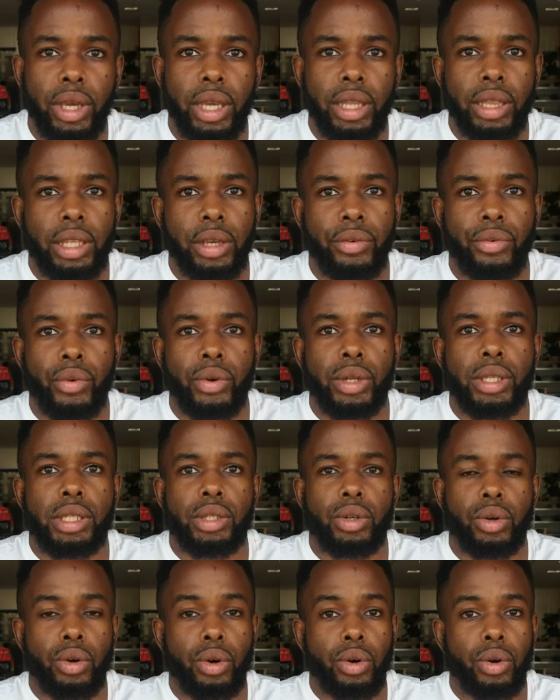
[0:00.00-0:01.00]
indifferent
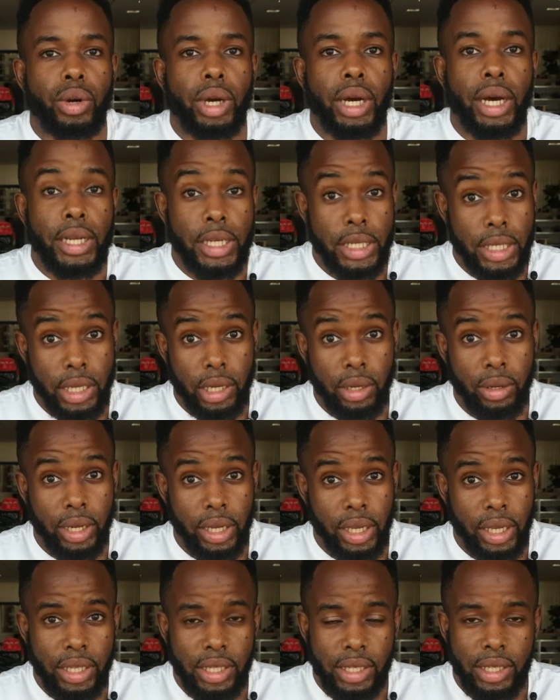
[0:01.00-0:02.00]
or hostile
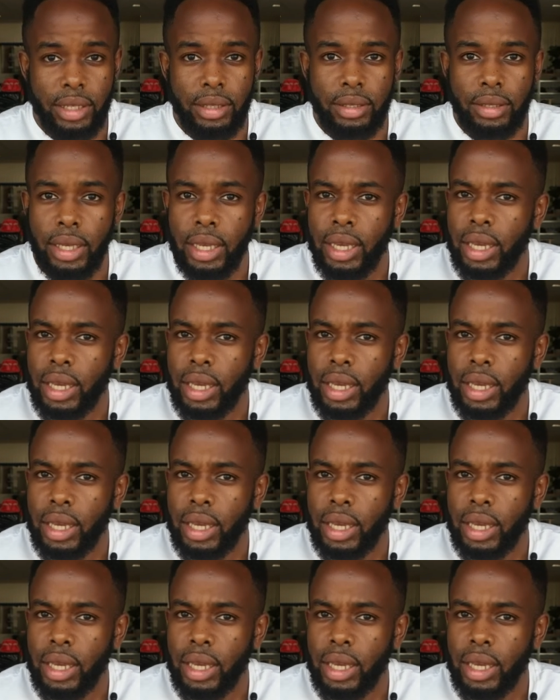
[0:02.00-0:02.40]
against it,